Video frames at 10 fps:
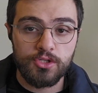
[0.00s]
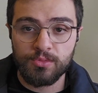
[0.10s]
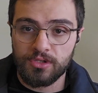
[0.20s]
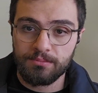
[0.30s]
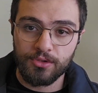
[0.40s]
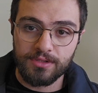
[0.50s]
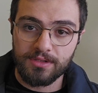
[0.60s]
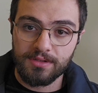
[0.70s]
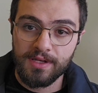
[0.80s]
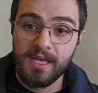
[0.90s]
Much more
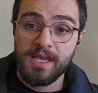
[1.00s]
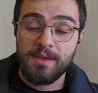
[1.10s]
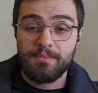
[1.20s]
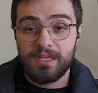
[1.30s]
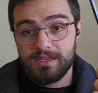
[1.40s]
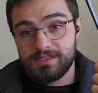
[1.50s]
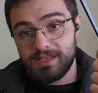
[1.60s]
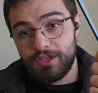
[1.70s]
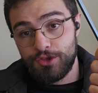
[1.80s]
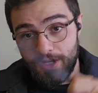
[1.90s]
important.
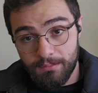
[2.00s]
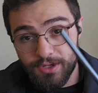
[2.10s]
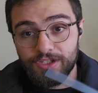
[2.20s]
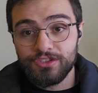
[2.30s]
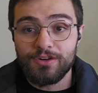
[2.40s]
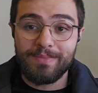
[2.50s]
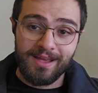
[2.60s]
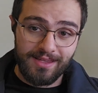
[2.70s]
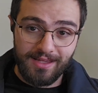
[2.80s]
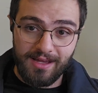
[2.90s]
Because the number in your
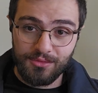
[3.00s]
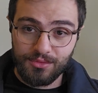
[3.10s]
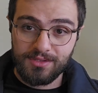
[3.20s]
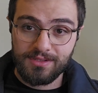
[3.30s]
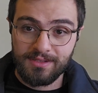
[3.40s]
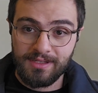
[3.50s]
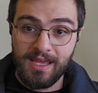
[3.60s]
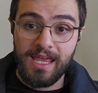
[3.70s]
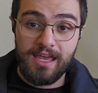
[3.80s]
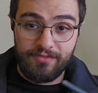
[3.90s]
bank account,
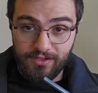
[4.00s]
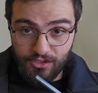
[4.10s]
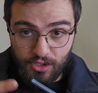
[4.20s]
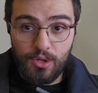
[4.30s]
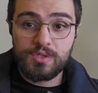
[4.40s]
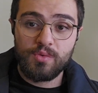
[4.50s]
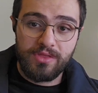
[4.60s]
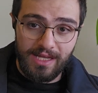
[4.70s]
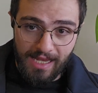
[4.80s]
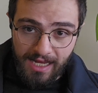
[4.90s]
if it grows
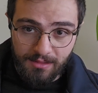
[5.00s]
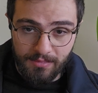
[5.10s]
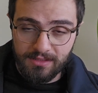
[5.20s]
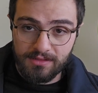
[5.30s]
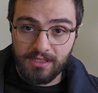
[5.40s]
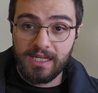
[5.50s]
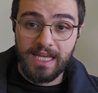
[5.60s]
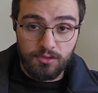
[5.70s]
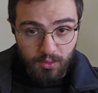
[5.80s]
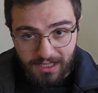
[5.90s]
with alignment,
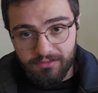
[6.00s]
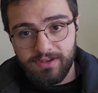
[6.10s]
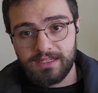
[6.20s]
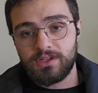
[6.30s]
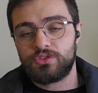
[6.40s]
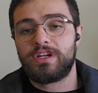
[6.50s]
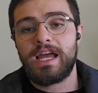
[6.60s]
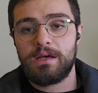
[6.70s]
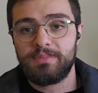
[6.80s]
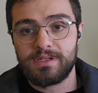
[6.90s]
it will reflect on
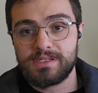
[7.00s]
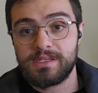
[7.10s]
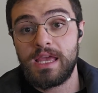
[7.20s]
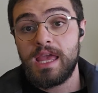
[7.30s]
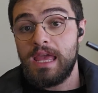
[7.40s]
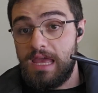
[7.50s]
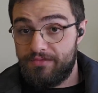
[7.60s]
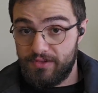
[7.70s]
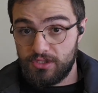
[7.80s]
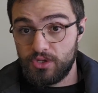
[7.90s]
your happiness.
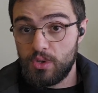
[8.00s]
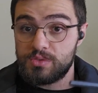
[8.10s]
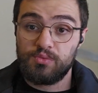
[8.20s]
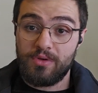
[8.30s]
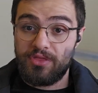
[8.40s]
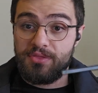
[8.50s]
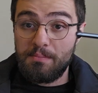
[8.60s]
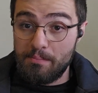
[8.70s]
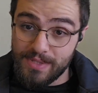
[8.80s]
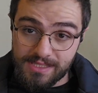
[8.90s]
If it grows
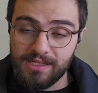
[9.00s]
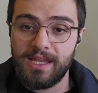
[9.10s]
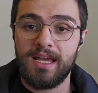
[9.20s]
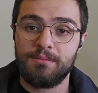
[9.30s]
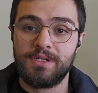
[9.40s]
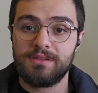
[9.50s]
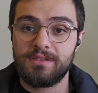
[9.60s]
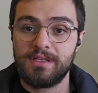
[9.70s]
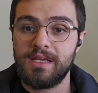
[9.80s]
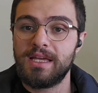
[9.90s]
with
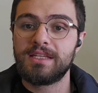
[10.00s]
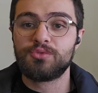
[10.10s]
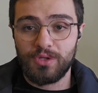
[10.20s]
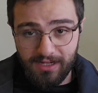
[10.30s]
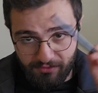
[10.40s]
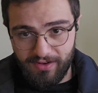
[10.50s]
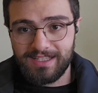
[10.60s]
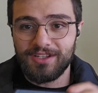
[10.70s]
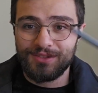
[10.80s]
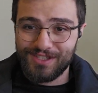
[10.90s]
misalignment, it will
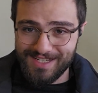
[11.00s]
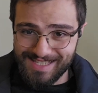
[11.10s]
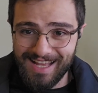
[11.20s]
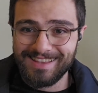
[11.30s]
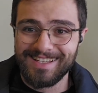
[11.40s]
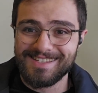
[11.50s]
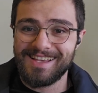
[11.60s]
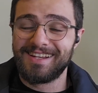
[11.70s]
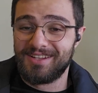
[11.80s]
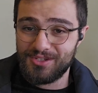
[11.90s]
reflect on your
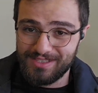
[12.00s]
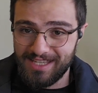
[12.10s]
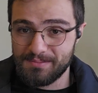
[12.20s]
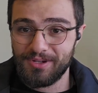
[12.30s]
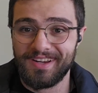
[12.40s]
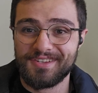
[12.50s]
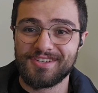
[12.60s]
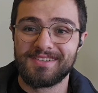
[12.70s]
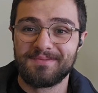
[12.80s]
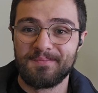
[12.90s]
sadness and on your
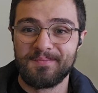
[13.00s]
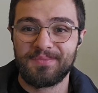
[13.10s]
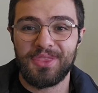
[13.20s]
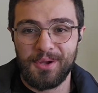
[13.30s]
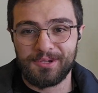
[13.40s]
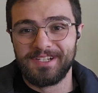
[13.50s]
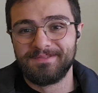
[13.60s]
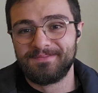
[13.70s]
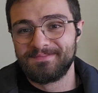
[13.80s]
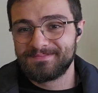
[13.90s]
desperation.
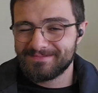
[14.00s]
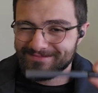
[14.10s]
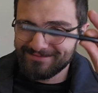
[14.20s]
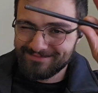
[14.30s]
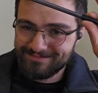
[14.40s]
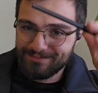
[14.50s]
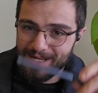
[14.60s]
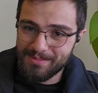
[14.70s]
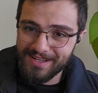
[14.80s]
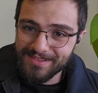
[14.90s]
Okay?
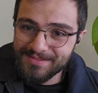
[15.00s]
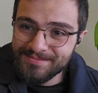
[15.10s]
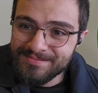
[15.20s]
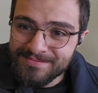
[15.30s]
Bye-bye.